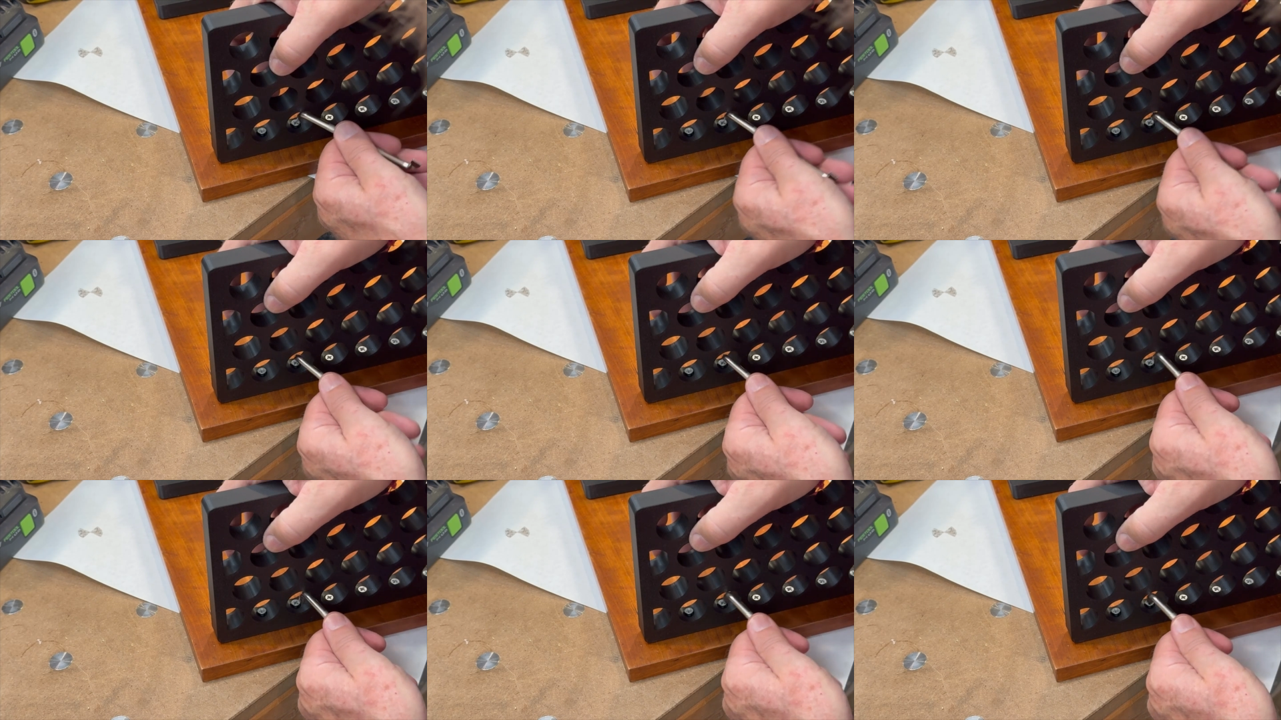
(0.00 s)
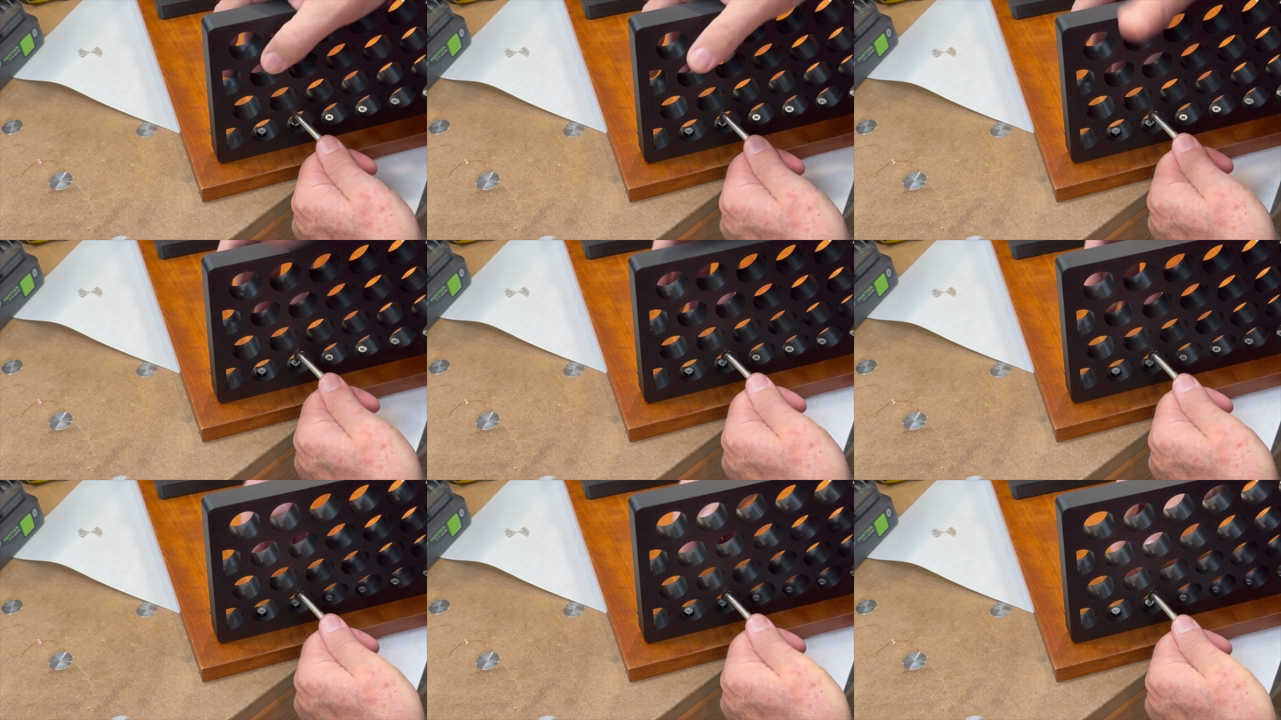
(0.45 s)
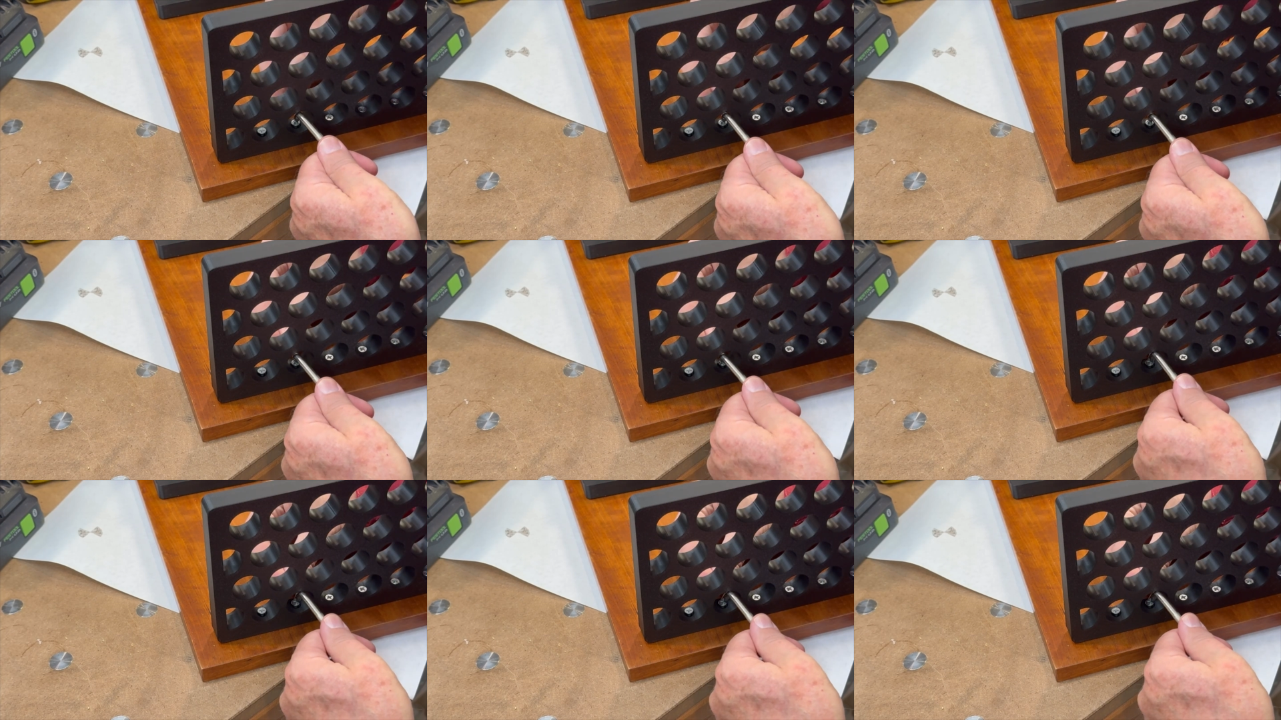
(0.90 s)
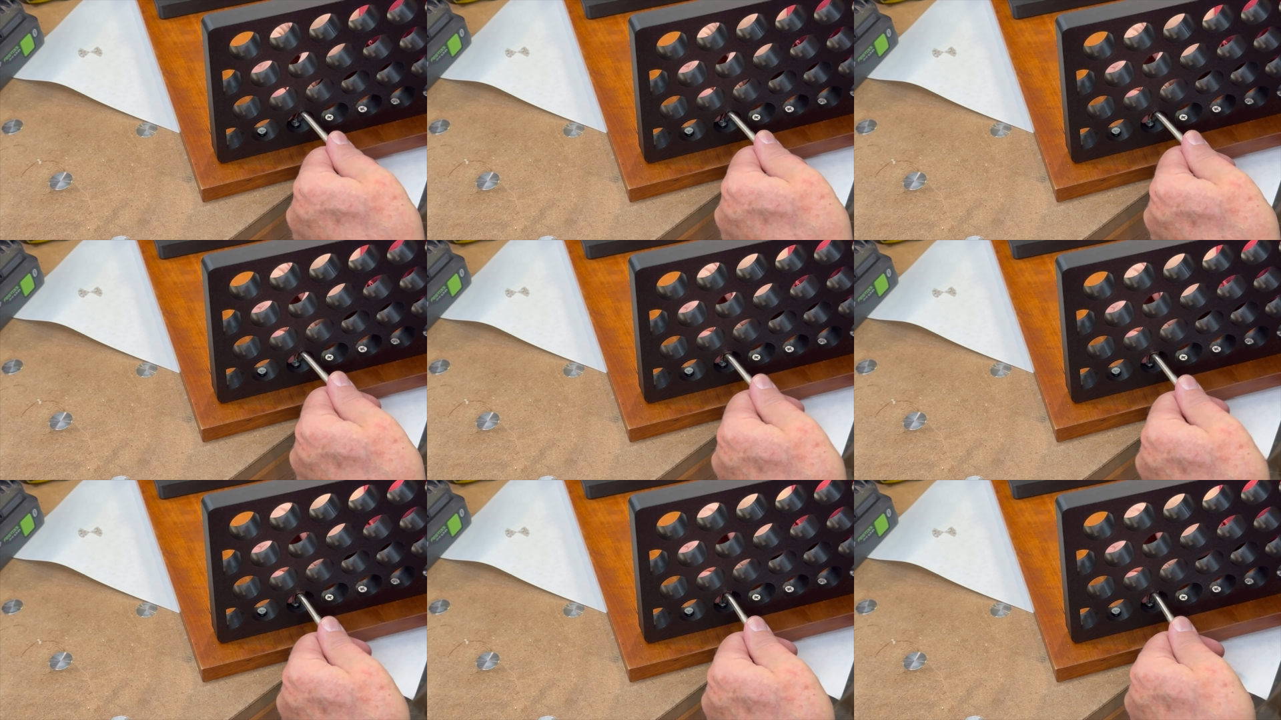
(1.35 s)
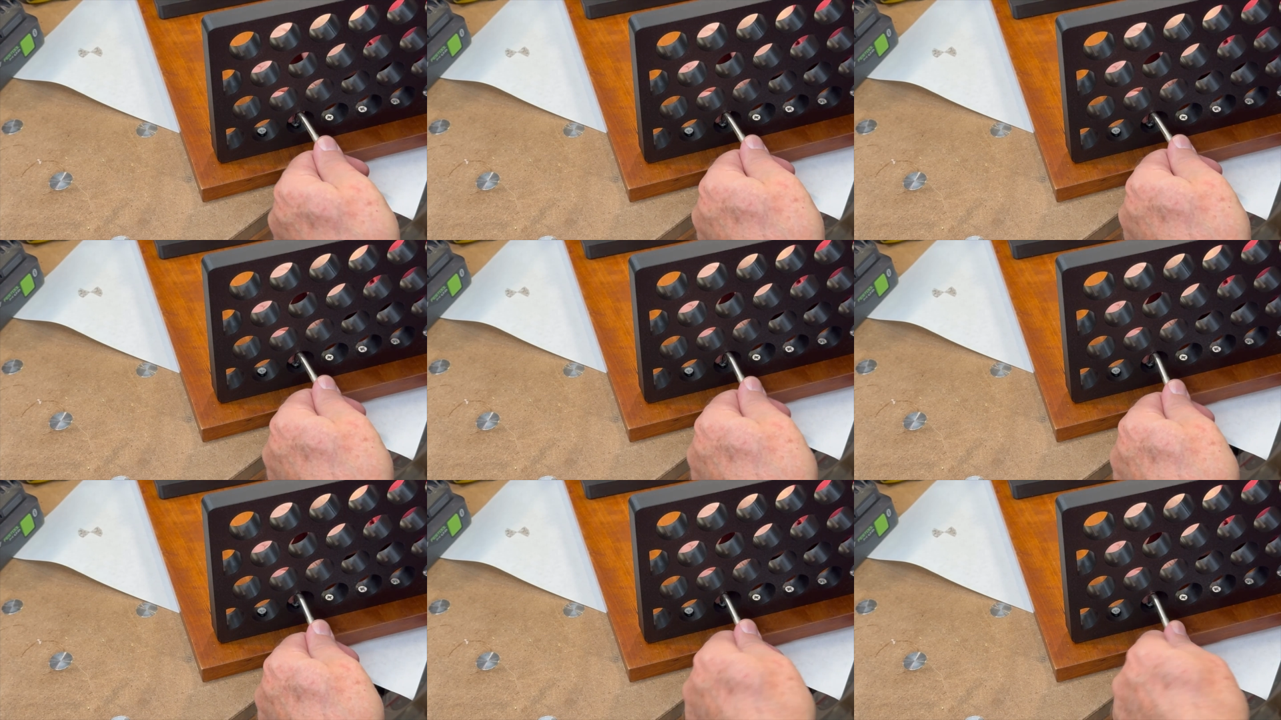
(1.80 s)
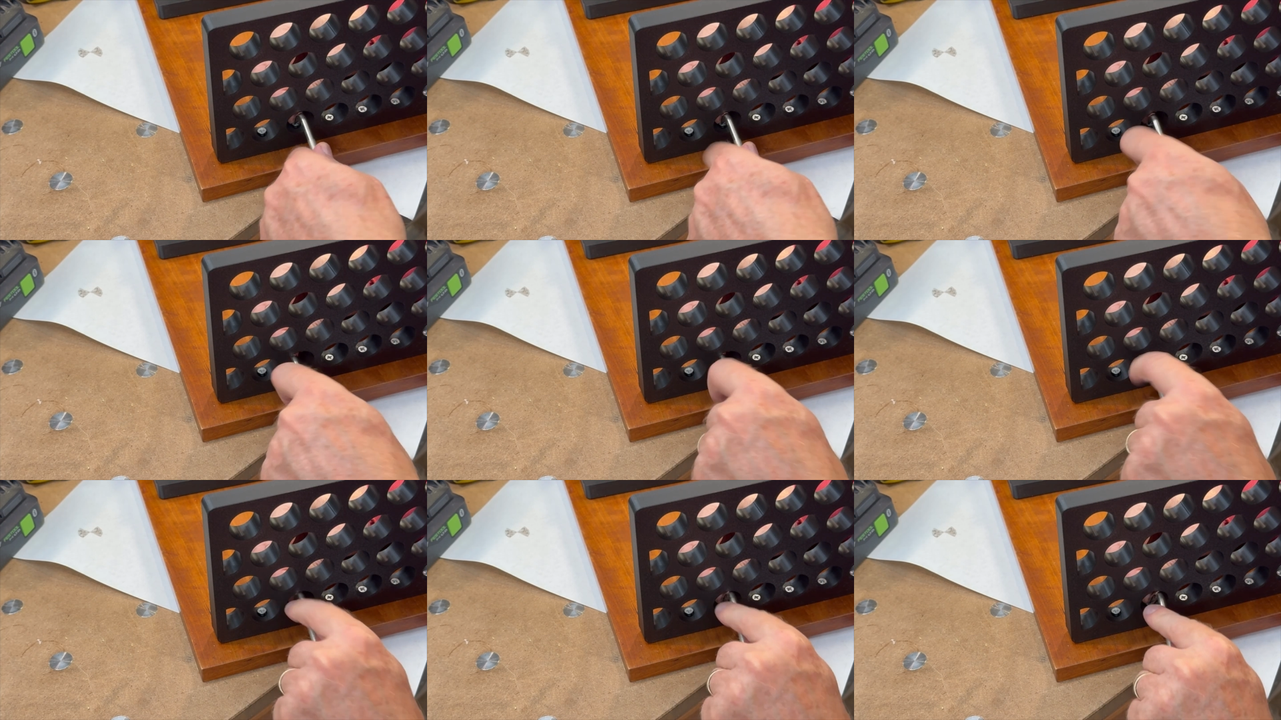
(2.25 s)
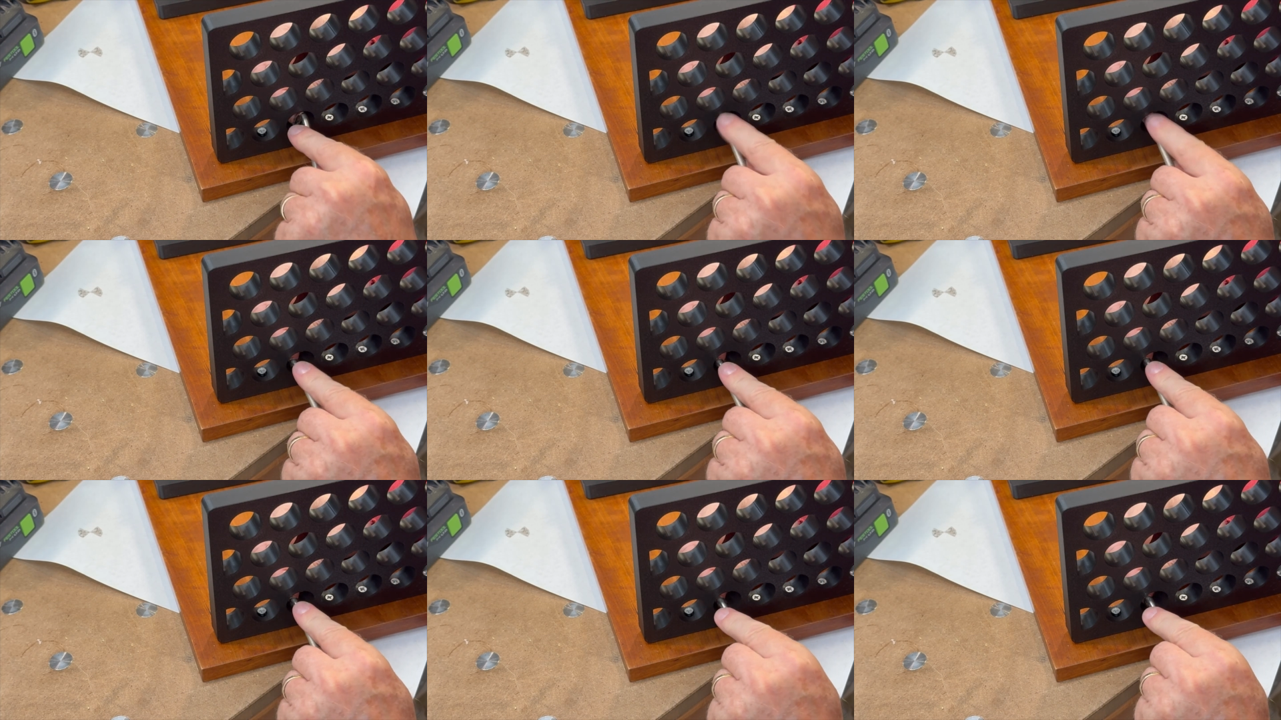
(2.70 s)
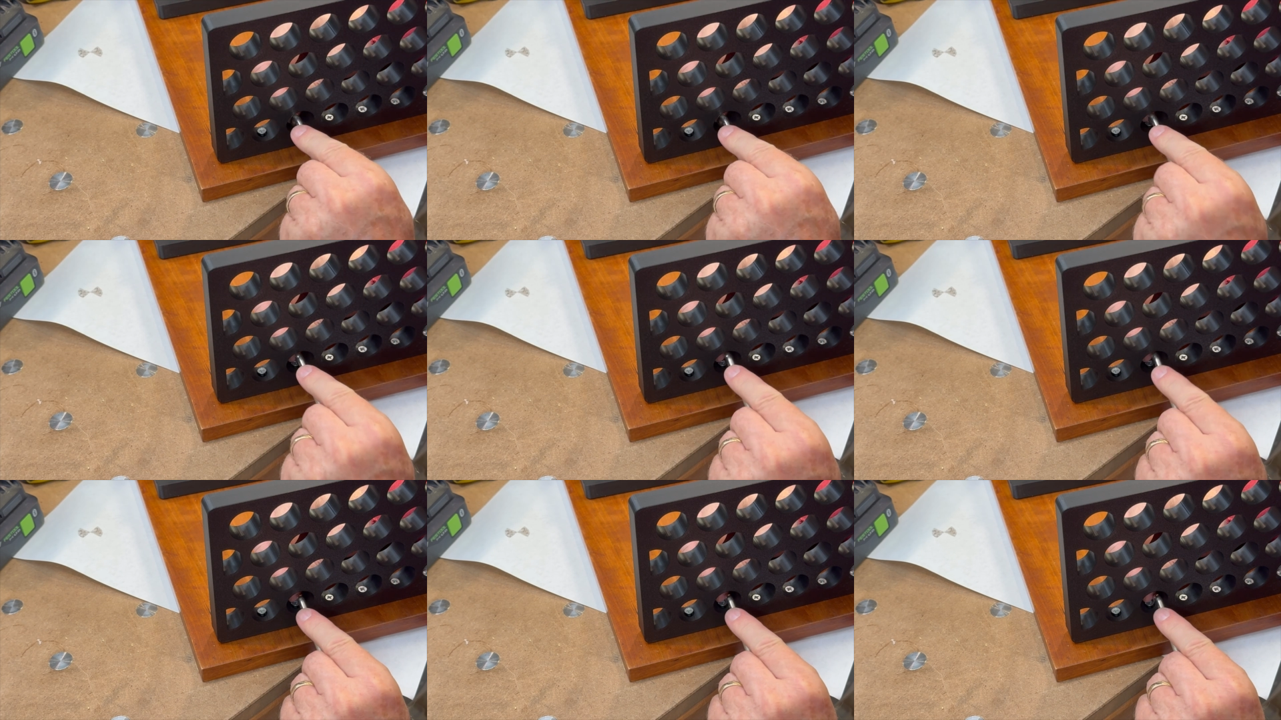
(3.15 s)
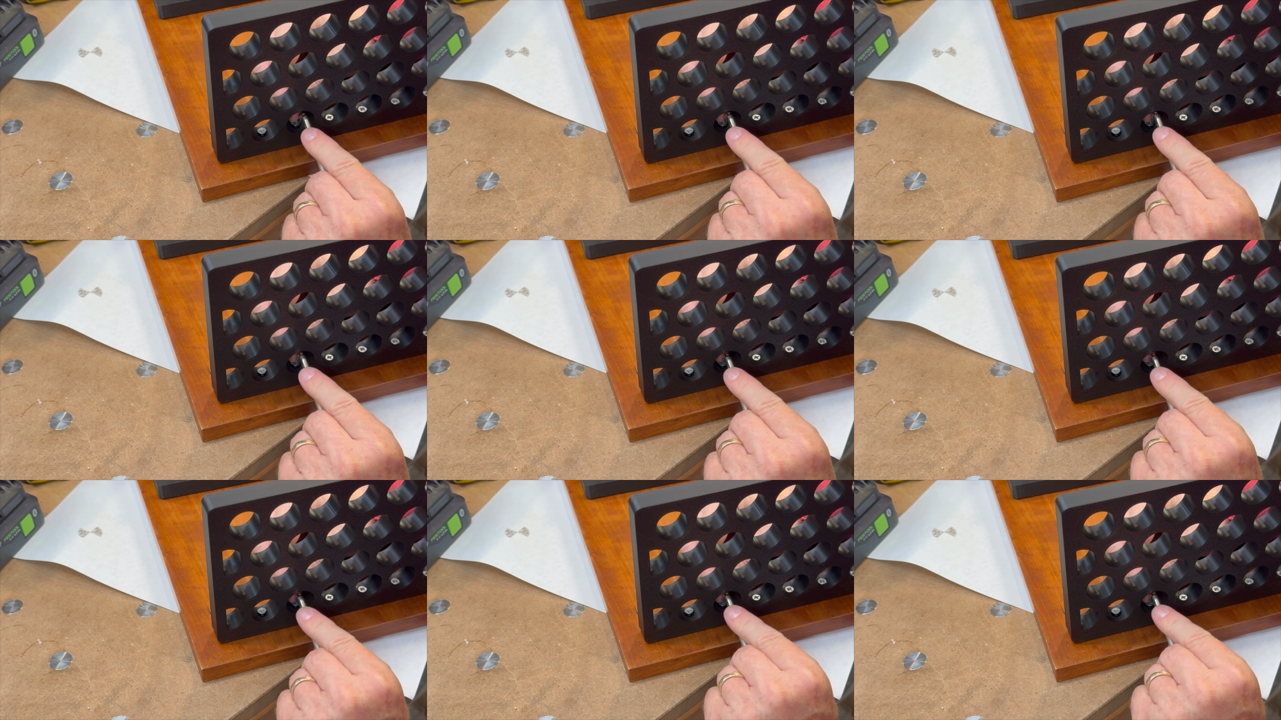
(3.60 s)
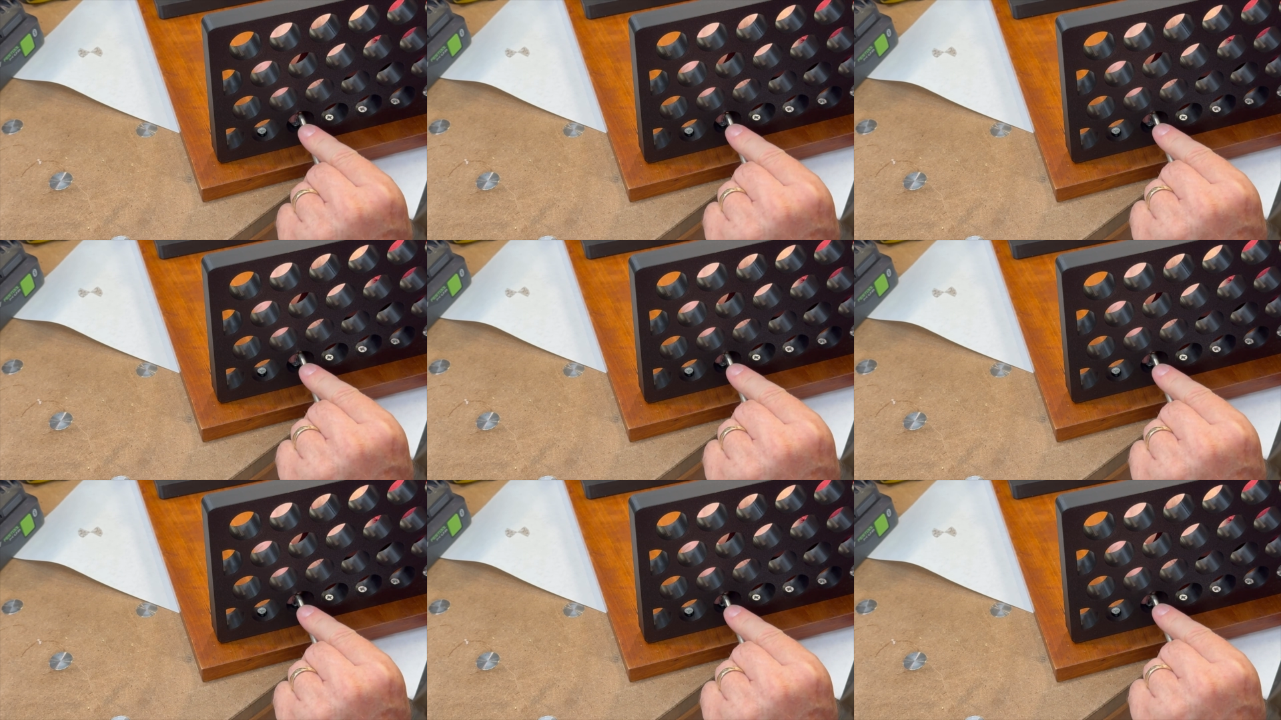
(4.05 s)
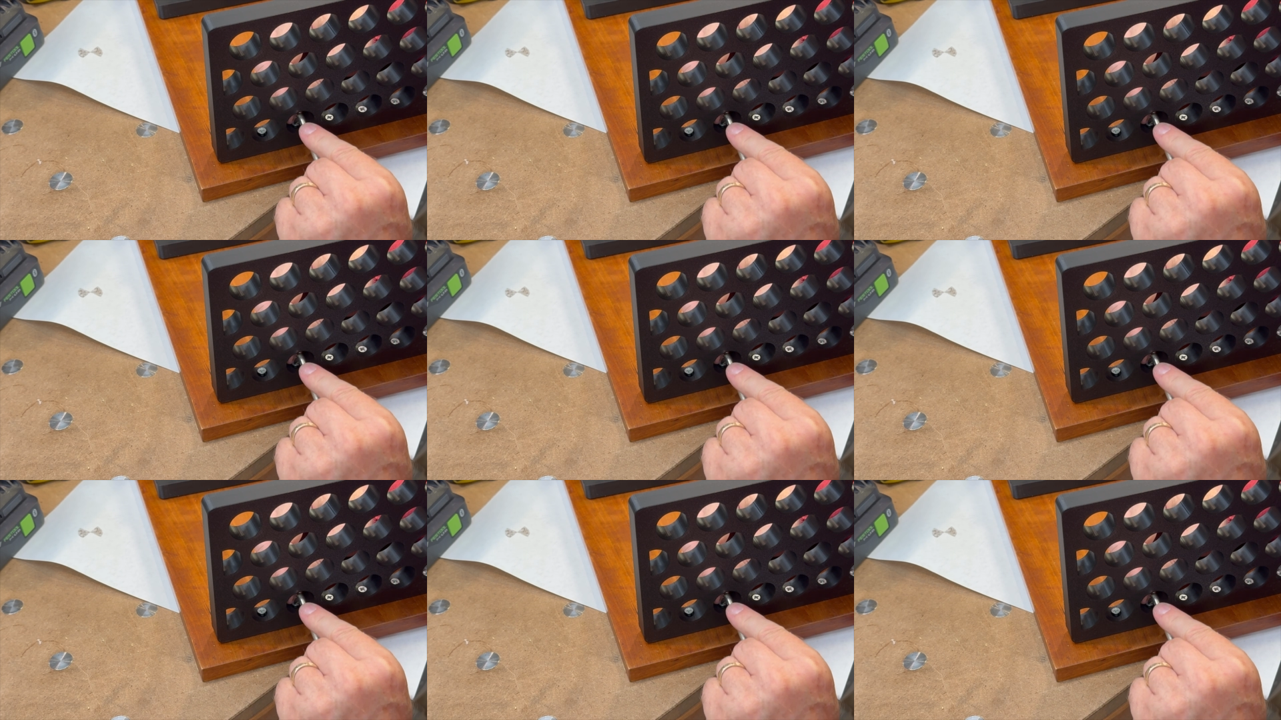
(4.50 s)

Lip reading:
No face is visible, so there are no lips to read.